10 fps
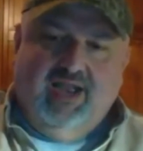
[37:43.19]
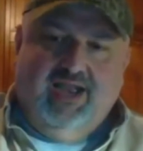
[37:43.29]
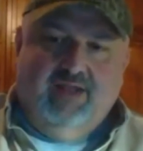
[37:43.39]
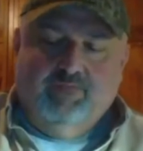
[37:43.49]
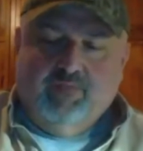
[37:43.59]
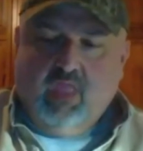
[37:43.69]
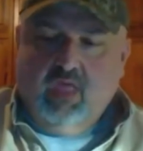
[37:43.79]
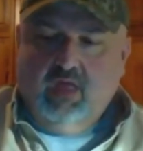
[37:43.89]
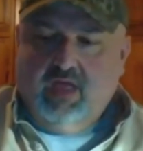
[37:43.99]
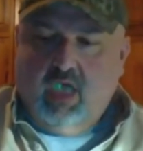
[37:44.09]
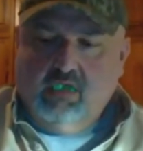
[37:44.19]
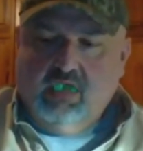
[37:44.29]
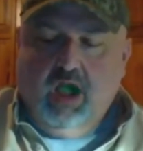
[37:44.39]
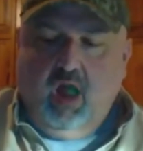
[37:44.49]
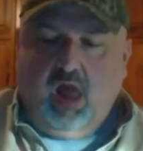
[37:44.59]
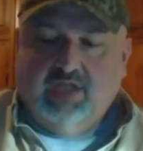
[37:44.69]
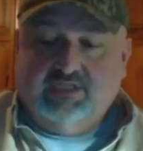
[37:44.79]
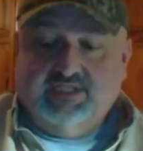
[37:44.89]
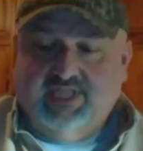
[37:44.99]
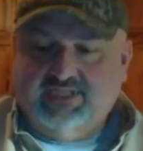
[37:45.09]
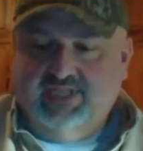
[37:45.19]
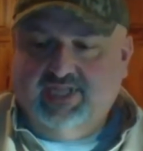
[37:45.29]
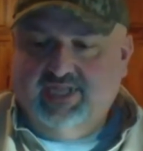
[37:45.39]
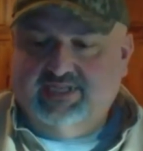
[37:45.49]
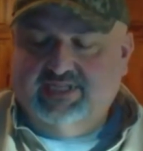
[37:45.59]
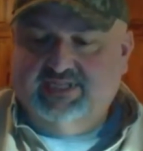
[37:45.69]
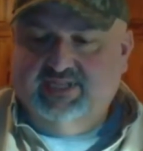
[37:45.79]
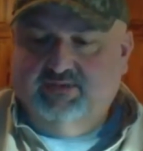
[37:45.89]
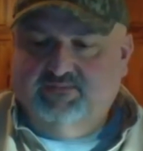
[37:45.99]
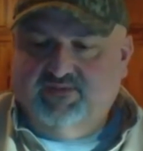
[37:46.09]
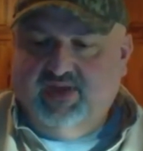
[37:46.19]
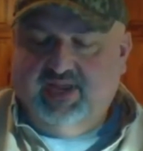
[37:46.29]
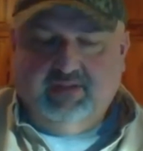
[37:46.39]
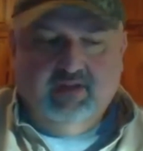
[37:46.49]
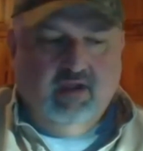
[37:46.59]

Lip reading: And I just actually got these in on Friday.